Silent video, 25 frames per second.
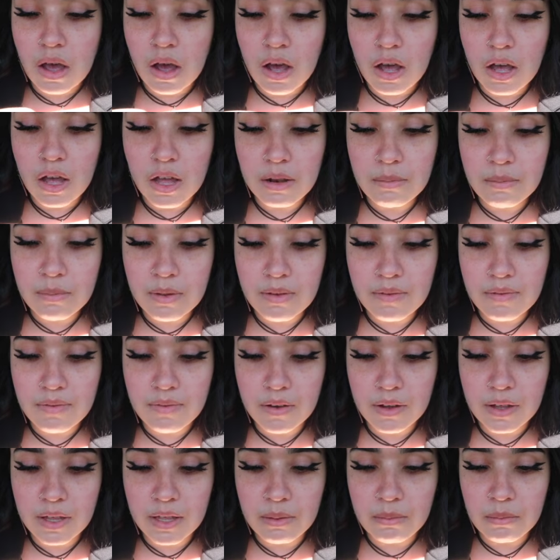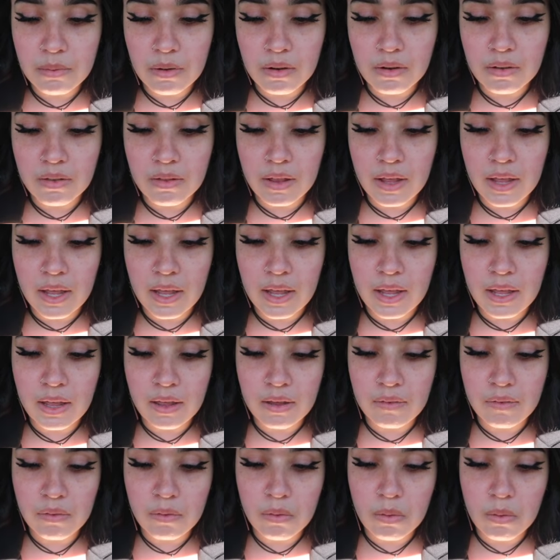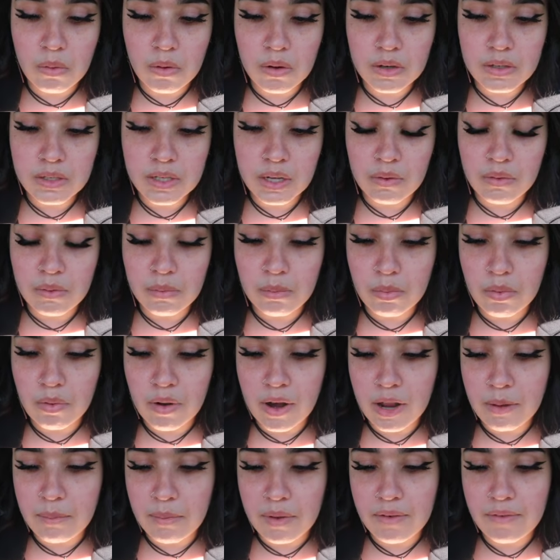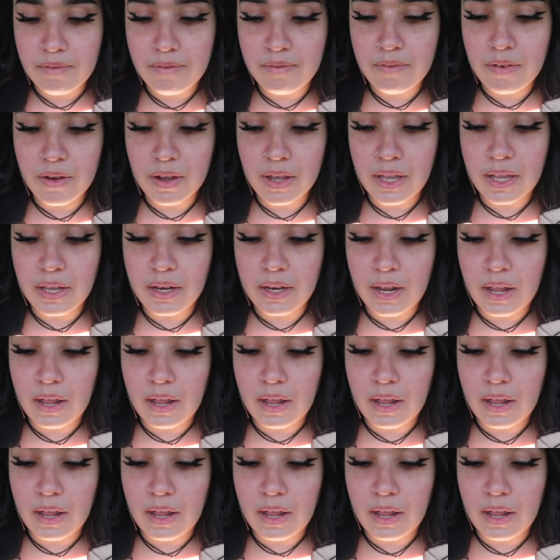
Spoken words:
On my fucking birthday, of course I would break my fucking